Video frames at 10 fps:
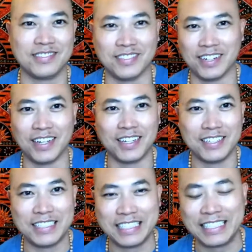
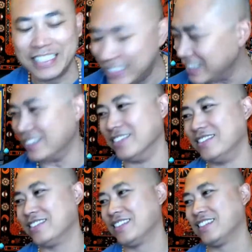Right?
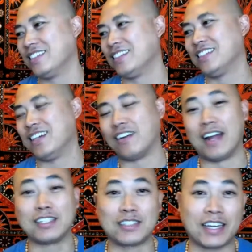Heal. All
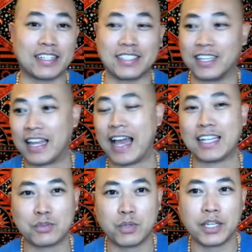right. So like I said,
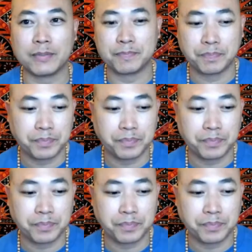last week,